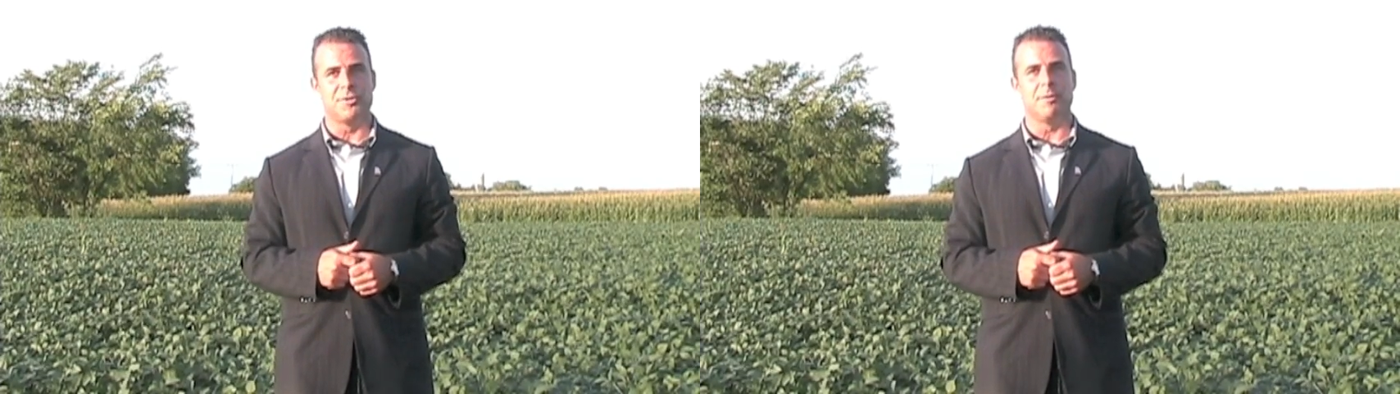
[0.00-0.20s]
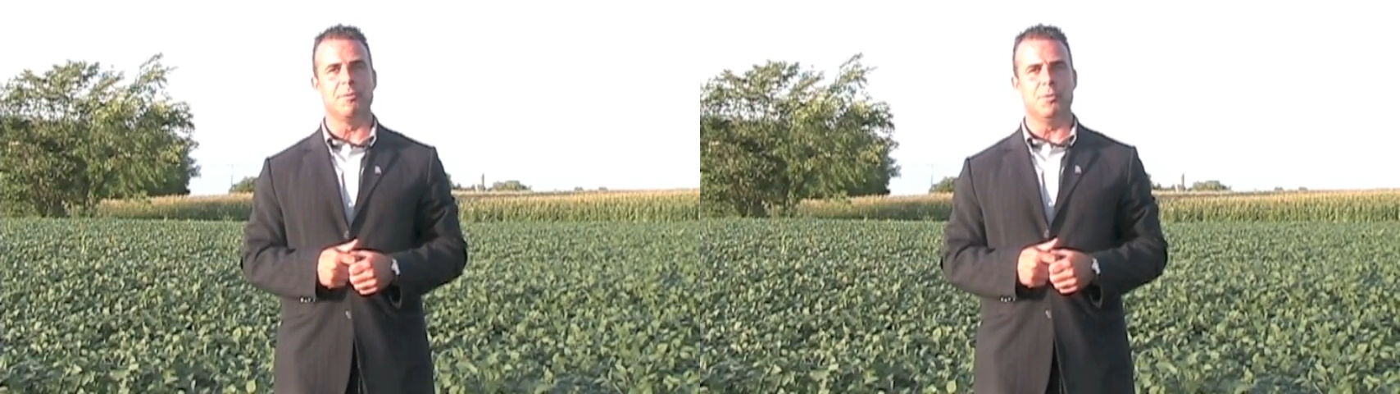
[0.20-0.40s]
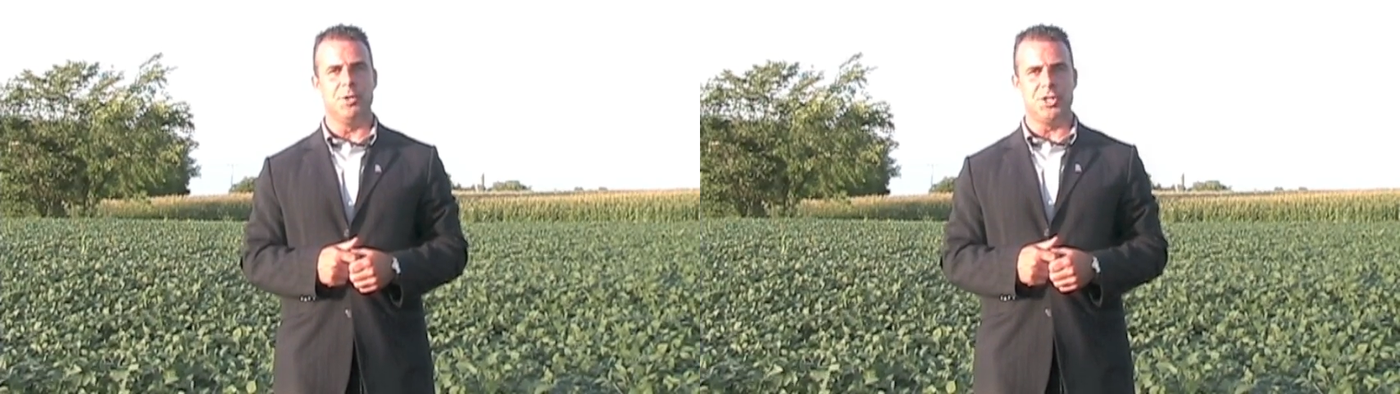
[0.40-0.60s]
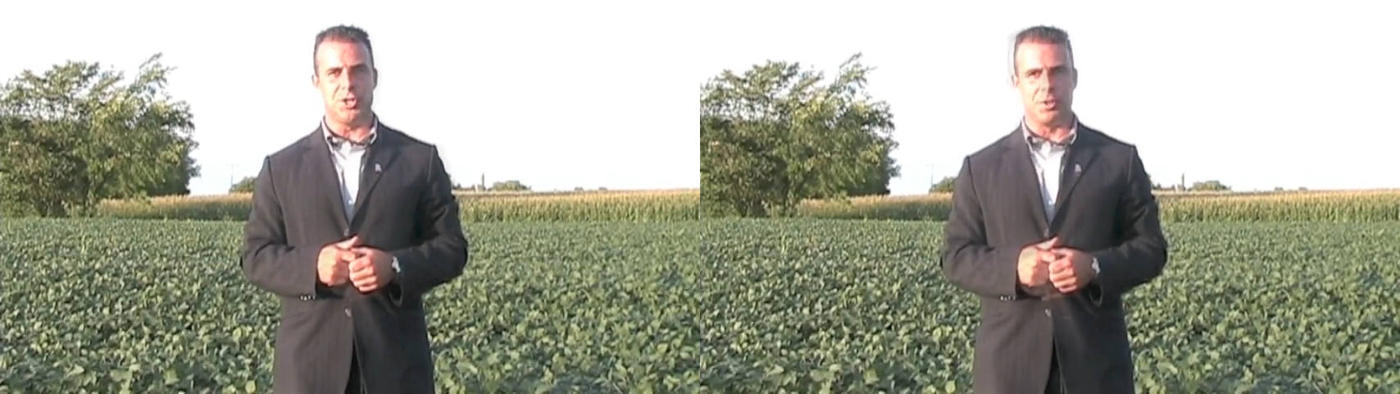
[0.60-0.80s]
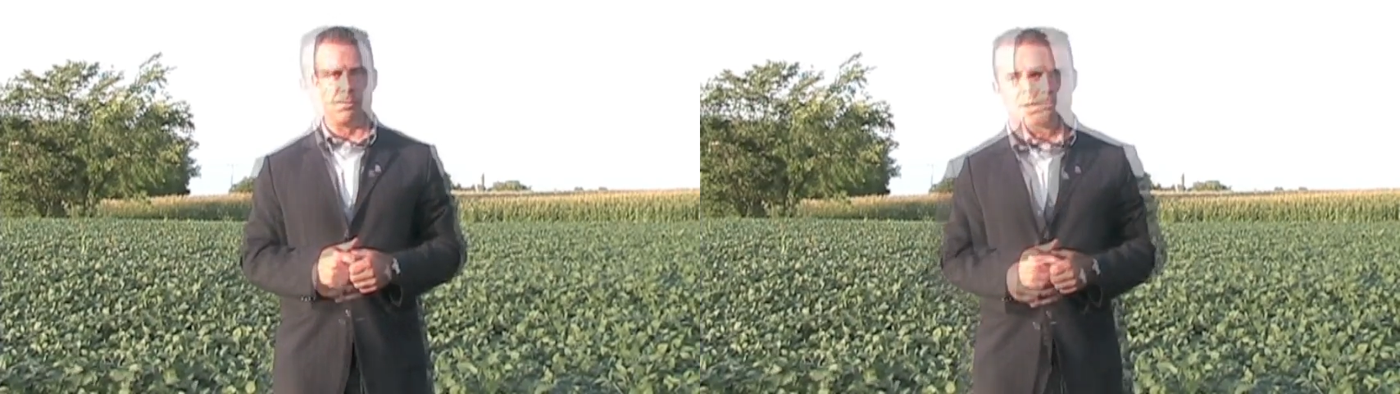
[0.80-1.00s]
from the
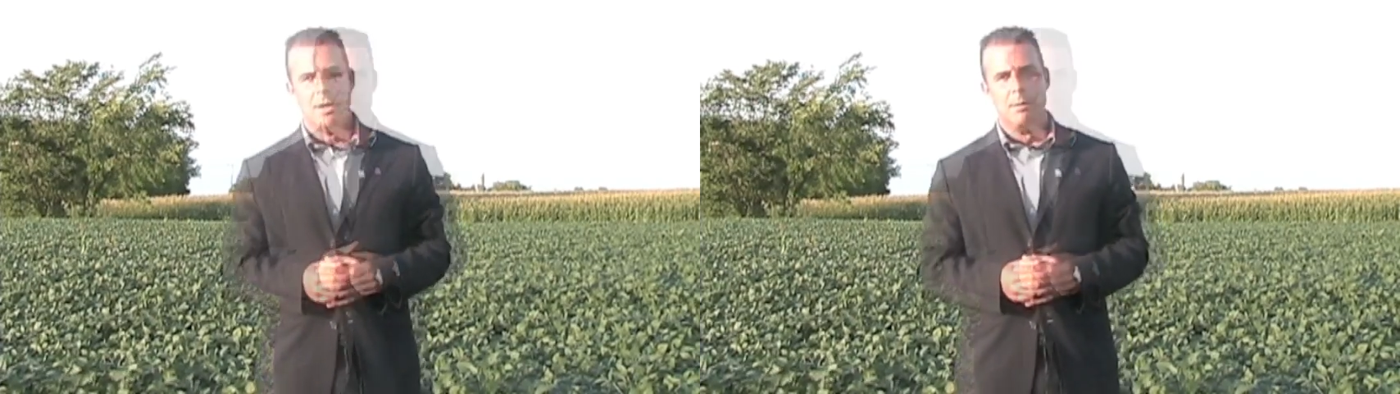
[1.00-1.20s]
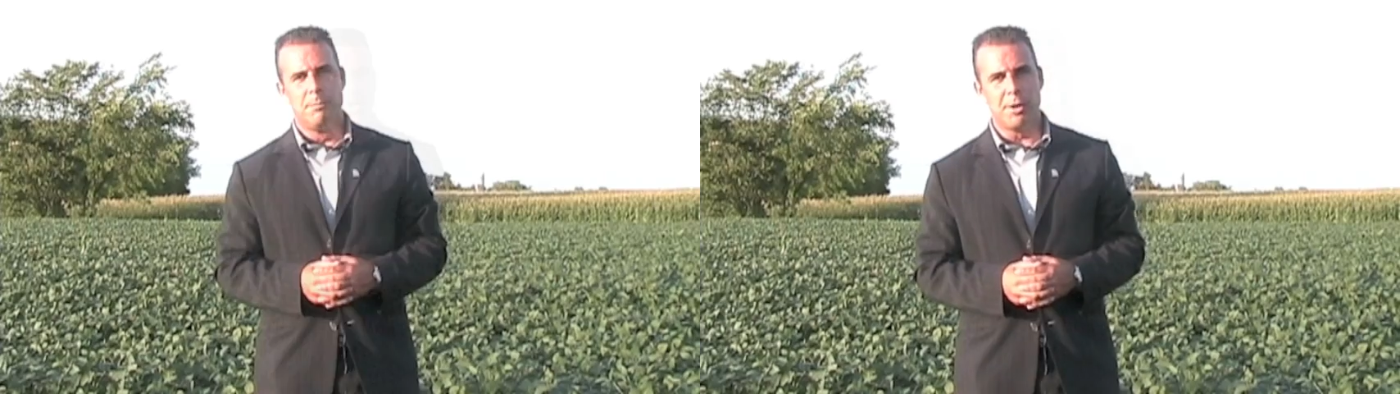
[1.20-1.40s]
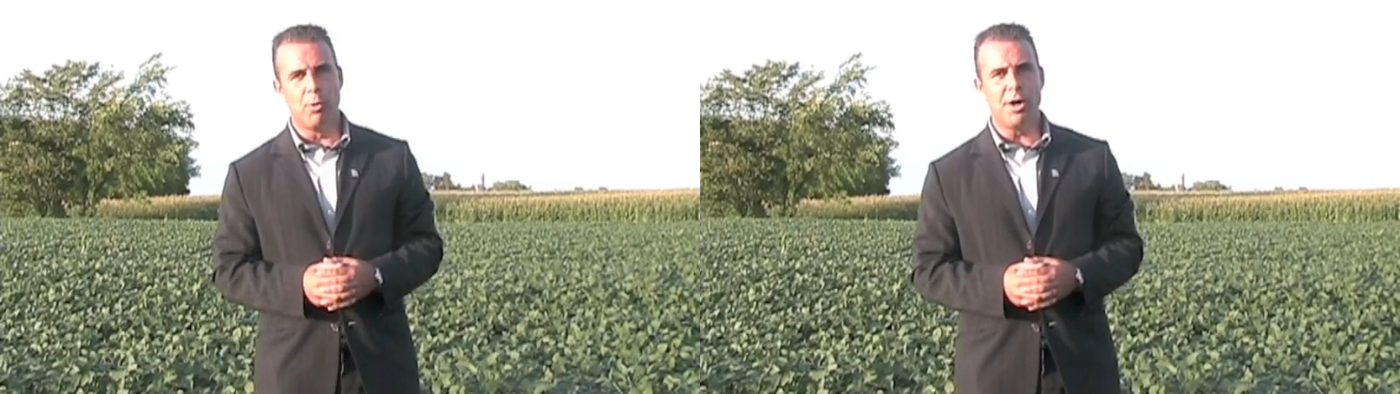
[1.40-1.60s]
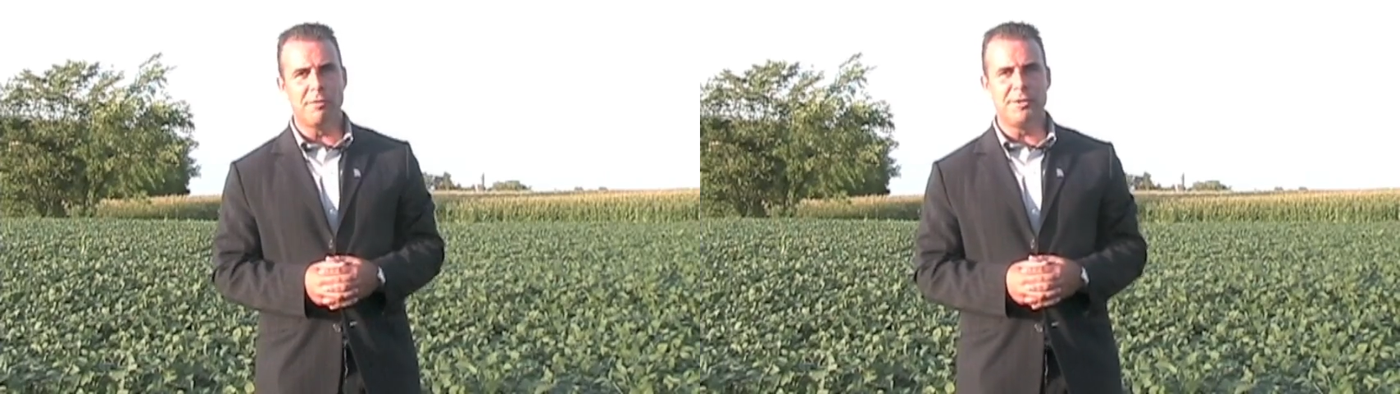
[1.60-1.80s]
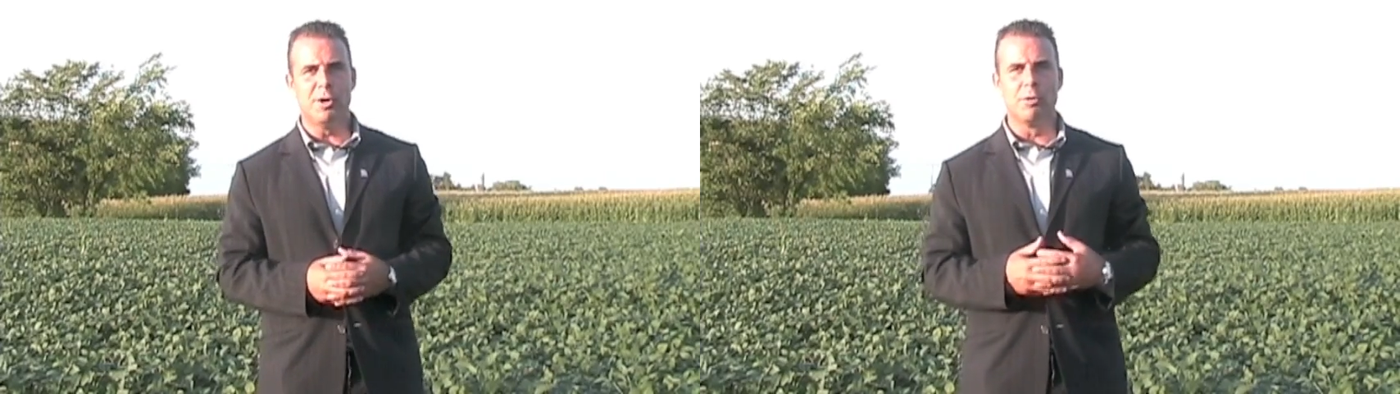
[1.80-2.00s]
region. Being one
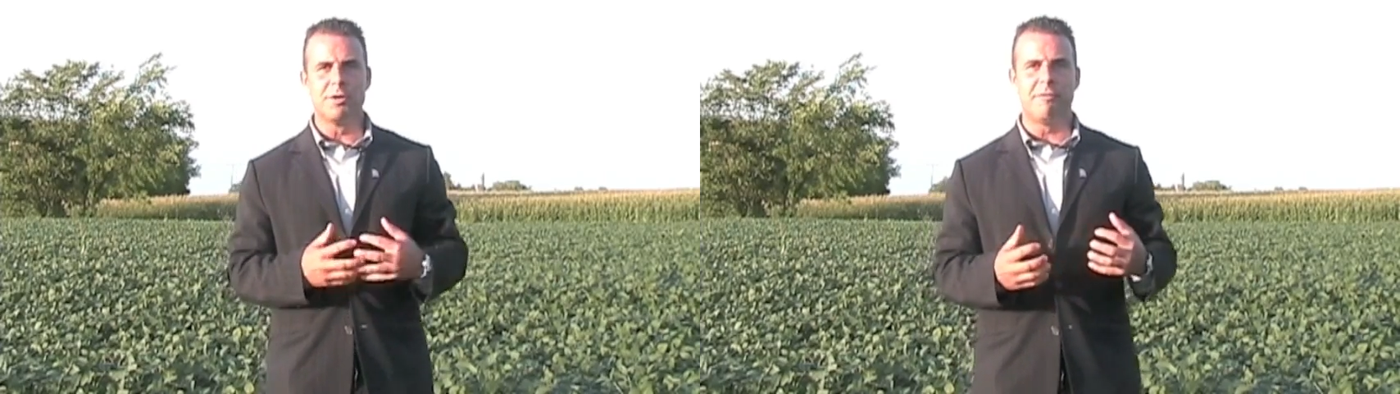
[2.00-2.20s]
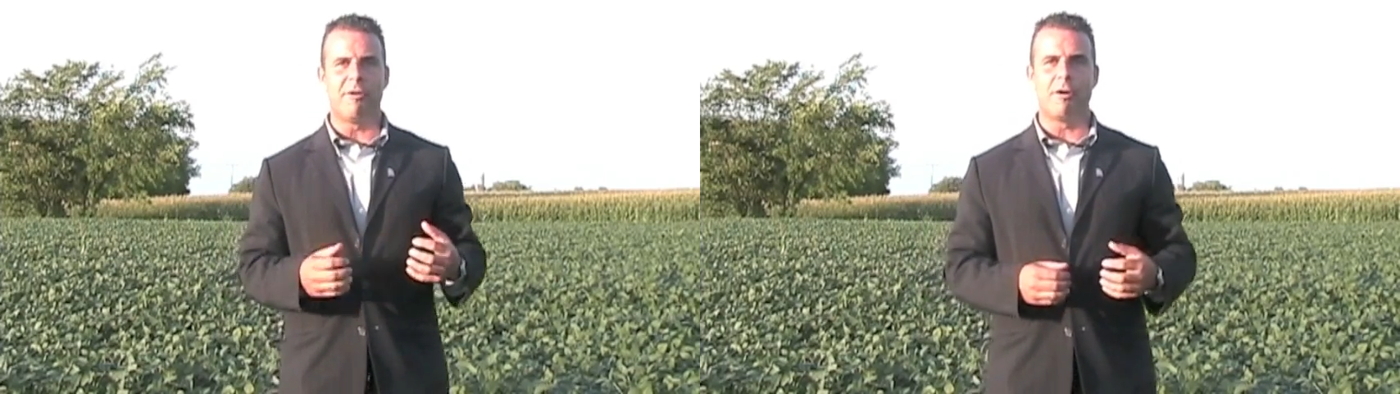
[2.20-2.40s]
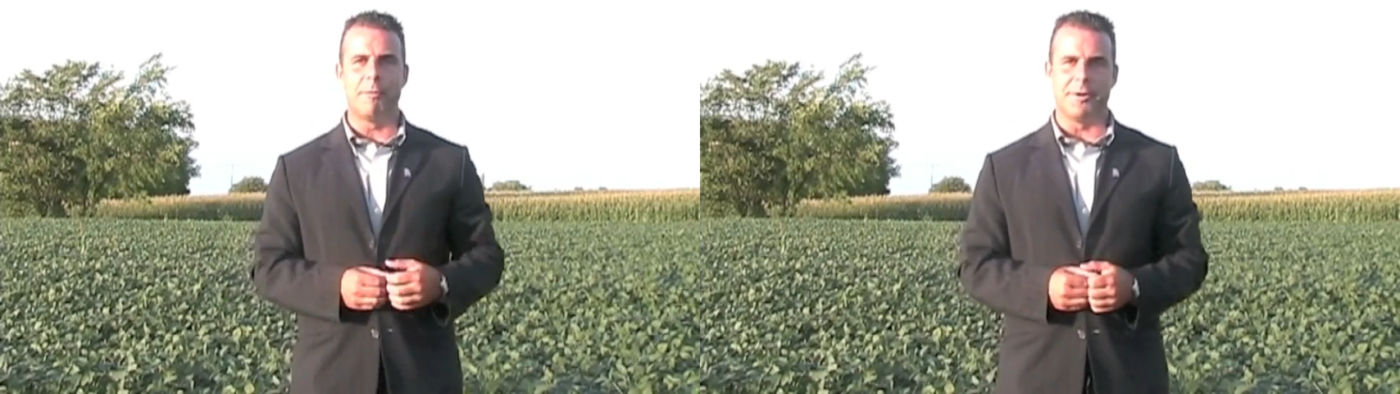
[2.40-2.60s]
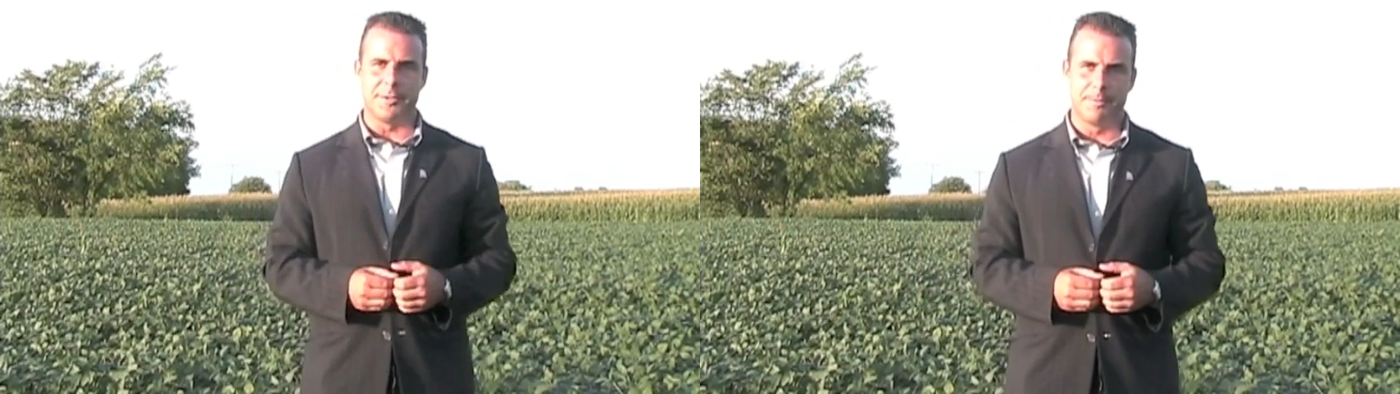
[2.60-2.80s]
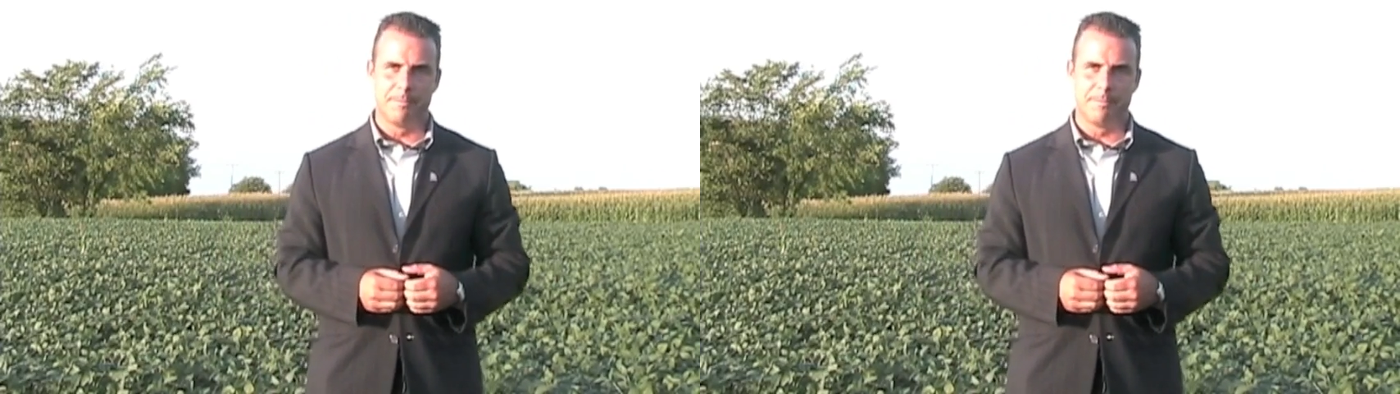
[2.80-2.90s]
of the only farmers